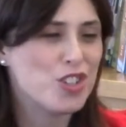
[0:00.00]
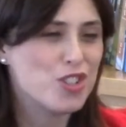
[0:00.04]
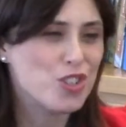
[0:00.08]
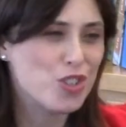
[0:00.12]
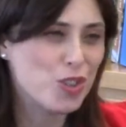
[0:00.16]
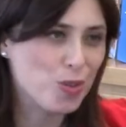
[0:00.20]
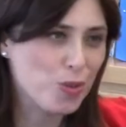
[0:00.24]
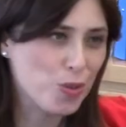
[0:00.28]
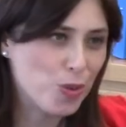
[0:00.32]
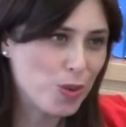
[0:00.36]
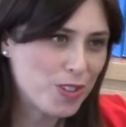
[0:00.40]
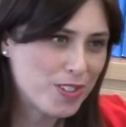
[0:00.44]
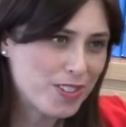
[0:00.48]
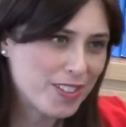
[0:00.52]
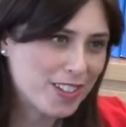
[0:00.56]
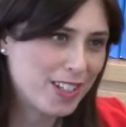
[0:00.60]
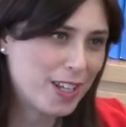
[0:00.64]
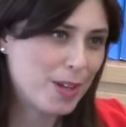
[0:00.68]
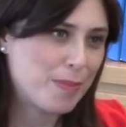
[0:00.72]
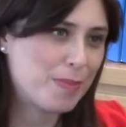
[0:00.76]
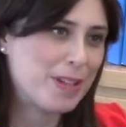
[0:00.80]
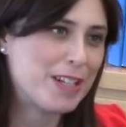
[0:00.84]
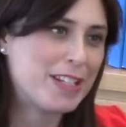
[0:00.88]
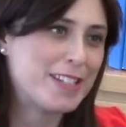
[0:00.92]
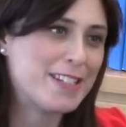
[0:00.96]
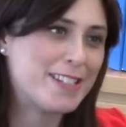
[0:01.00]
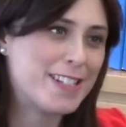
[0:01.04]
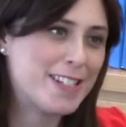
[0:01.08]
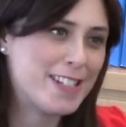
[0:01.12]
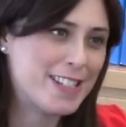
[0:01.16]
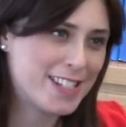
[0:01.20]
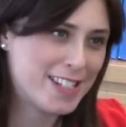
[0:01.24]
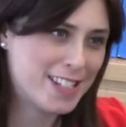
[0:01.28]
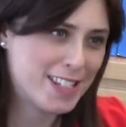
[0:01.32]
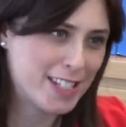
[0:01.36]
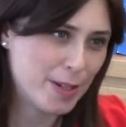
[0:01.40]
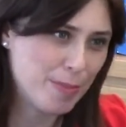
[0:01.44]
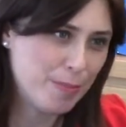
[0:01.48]
Jerusalem is the
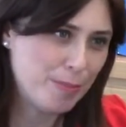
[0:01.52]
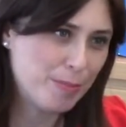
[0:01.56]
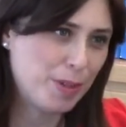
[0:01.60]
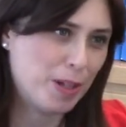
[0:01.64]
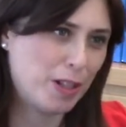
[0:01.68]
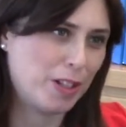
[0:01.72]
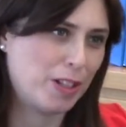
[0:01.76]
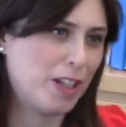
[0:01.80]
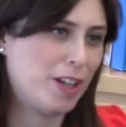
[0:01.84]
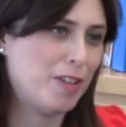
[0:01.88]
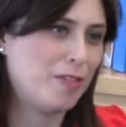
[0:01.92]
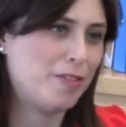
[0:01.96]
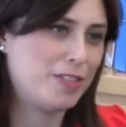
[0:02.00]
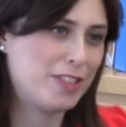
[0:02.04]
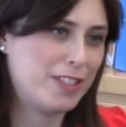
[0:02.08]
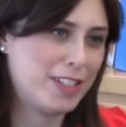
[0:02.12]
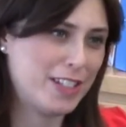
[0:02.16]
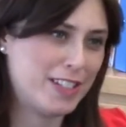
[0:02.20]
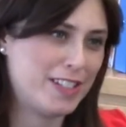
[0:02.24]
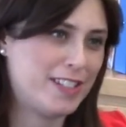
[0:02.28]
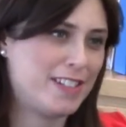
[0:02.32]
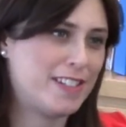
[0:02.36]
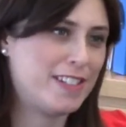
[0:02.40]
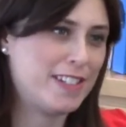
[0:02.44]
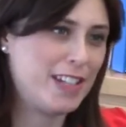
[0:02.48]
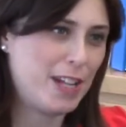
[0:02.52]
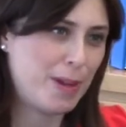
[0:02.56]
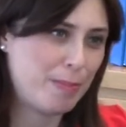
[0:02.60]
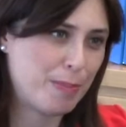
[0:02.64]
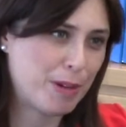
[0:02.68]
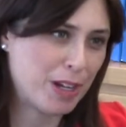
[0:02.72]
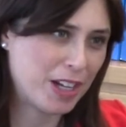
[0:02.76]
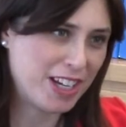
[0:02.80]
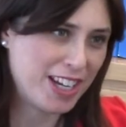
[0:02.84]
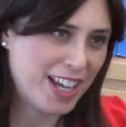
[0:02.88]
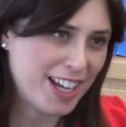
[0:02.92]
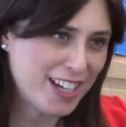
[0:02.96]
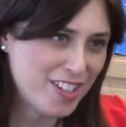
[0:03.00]
symbol of this deep
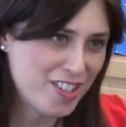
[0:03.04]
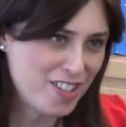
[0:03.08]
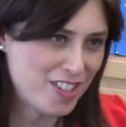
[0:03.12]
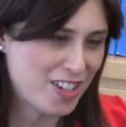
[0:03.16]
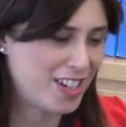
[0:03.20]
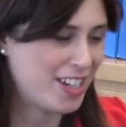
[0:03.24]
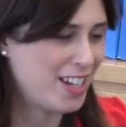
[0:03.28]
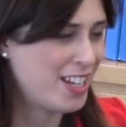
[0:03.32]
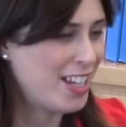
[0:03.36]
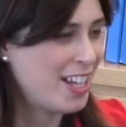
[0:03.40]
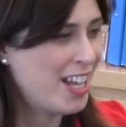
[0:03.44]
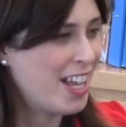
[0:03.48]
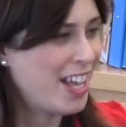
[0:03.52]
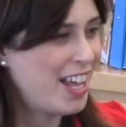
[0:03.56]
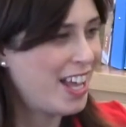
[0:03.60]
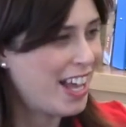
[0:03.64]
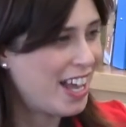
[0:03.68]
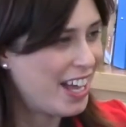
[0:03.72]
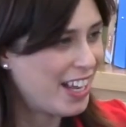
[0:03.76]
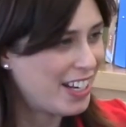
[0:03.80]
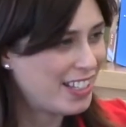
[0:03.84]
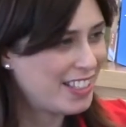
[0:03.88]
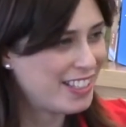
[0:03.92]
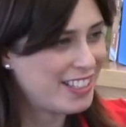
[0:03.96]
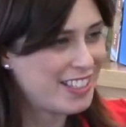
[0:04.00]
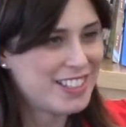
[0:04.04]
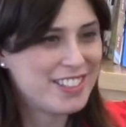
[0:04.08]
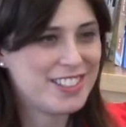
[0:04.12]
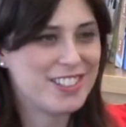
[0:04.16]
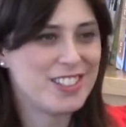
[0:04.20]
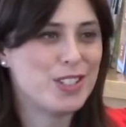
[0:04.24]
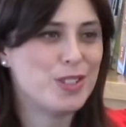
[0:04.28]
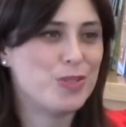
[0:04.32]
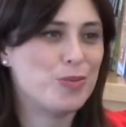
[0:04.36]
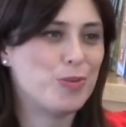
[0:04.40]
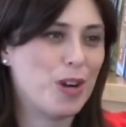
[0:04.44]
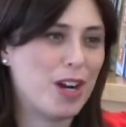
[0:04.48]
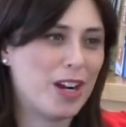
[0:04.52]
connection, and this
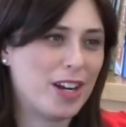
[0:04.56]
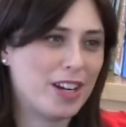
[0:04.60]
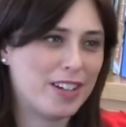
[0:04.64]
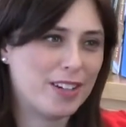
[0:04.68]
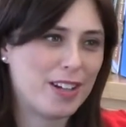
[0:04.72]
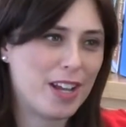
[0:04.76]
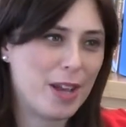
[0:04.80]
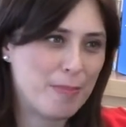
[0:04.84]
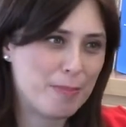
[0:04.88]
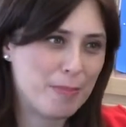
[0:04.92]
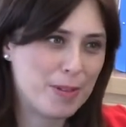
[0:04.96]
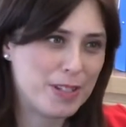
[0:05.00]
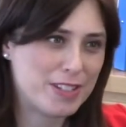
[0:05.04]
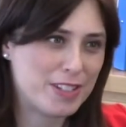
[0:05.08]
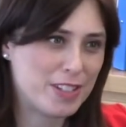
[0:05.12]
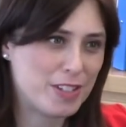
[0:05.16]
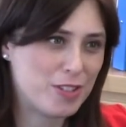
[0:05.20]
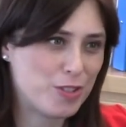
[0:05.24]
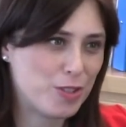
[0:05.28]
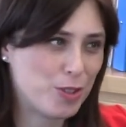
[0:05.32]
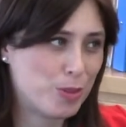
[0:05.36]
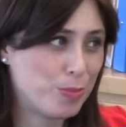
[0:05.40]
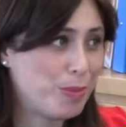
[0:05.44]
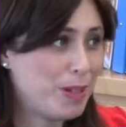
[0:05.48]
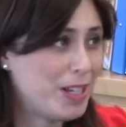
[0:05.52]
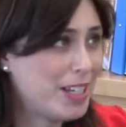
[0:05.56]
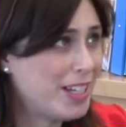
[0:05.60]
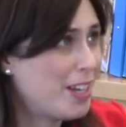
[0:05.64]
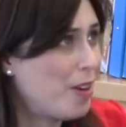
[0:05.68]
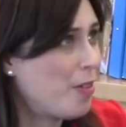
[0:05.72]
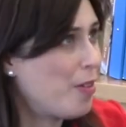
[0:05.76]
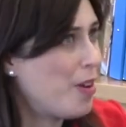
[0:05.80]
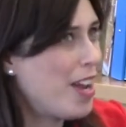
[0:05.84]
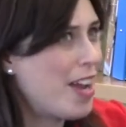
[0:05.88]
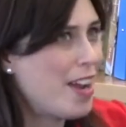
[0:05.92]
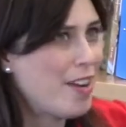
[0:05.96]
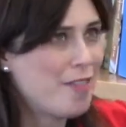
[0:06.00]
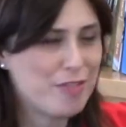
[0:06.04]
is where embassies should be.
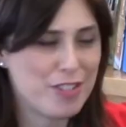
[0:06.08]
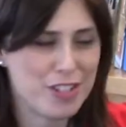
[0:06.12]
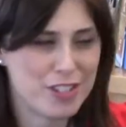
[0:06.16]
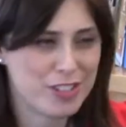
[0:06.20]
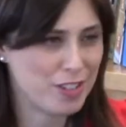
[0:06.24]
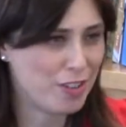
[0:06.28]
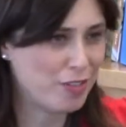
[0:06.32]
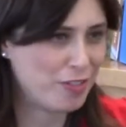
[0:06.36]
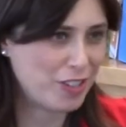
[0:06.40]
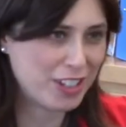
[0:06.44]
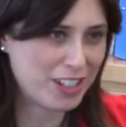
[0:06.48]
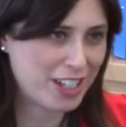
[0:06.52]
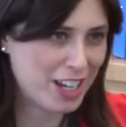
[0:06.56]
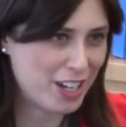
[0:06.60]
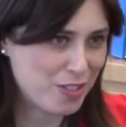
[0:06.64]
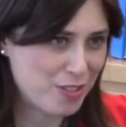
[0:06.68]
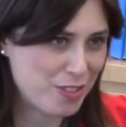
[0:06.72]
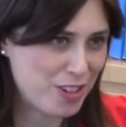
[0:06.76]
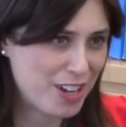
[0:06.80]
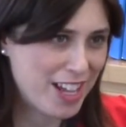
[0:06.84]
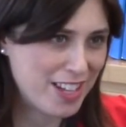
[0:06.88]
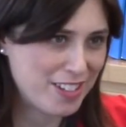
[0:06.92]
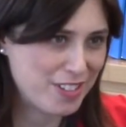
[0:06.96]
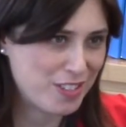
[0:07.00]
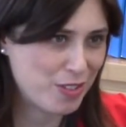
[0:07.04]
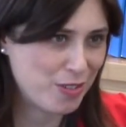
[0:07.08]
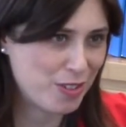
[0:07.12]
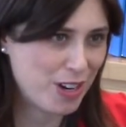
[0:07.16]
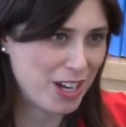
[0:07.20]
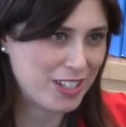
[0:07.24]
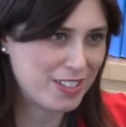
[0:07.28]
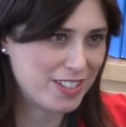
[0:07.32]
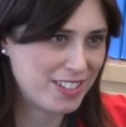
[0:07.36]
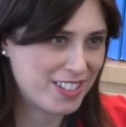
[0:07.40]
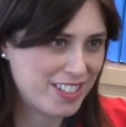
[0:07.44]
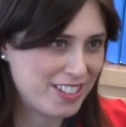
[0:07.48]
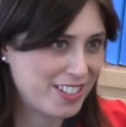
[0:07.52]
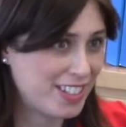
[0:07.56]
Now, every sovereign country has the
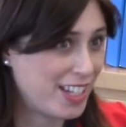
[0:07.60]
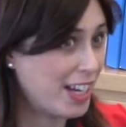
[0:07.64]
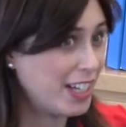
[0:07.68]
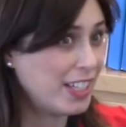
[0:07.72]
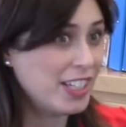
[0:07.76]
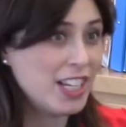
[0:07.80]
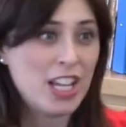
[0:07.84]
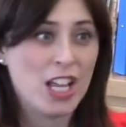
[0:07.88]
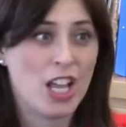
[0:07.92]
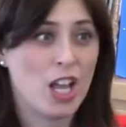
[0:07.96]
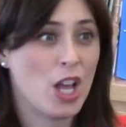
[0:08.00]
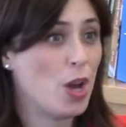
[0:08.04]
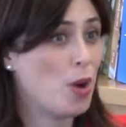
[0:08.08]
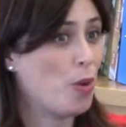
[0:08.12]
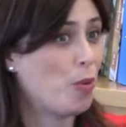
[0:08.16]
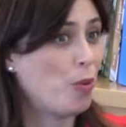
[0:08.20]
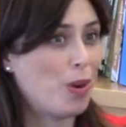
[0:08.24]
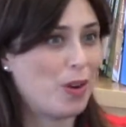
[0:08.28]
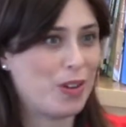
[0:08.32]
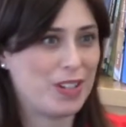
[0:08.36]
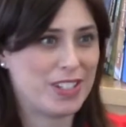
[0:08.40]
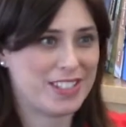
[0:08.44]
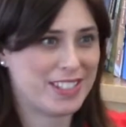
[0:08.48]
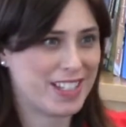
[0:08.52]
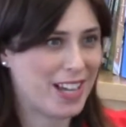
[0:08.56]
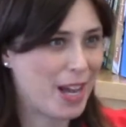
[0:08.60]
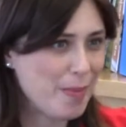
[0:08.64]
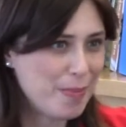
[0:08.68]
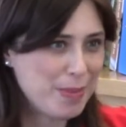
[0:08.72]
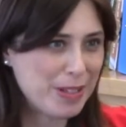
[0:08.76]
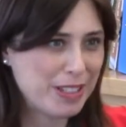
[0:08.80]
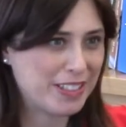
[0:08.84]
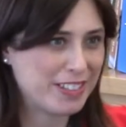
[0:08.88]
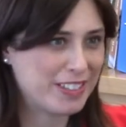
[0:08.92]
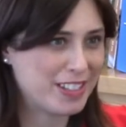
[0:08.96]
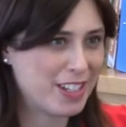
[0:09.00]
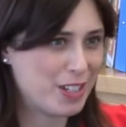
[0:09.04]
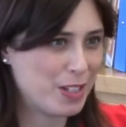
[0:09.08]
right to decide where its
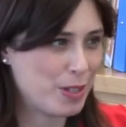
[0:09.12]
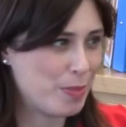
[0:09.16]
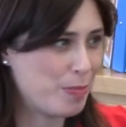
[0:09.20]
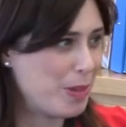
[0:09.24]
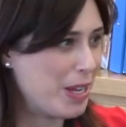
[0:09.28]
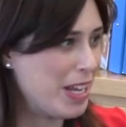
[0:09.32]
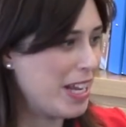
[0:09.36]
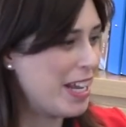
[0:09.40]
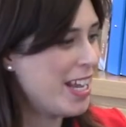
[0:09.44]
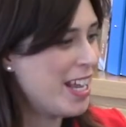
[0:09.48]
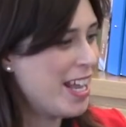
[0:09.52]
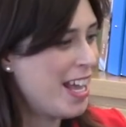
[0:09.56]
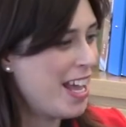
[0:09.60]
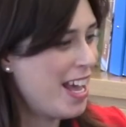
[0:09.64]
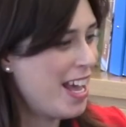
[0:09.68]
capital is gonna be.